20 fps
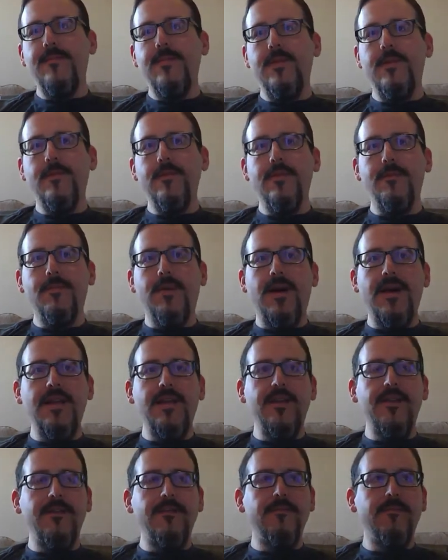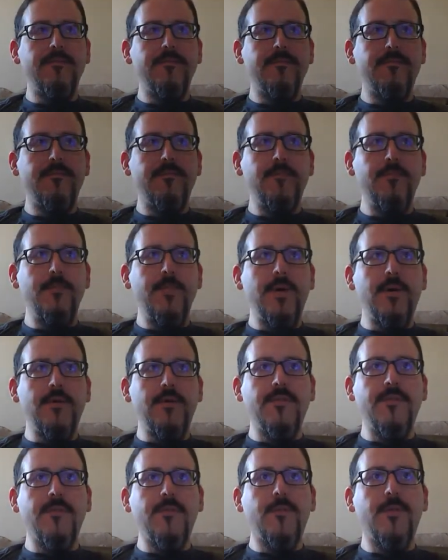you know, the body
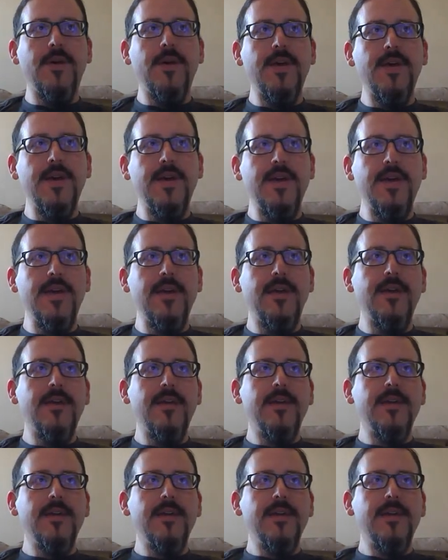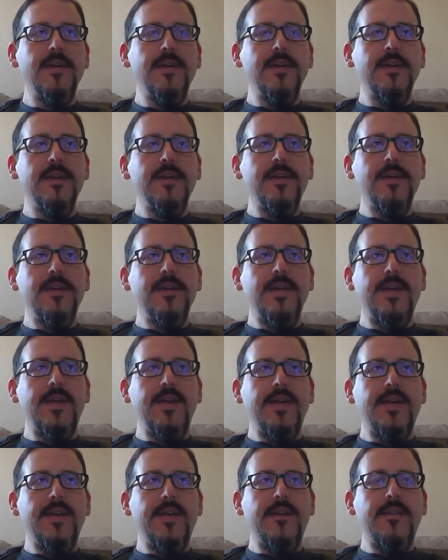melts away.
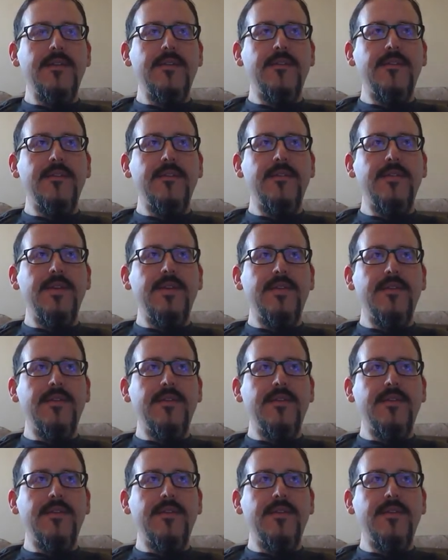And it's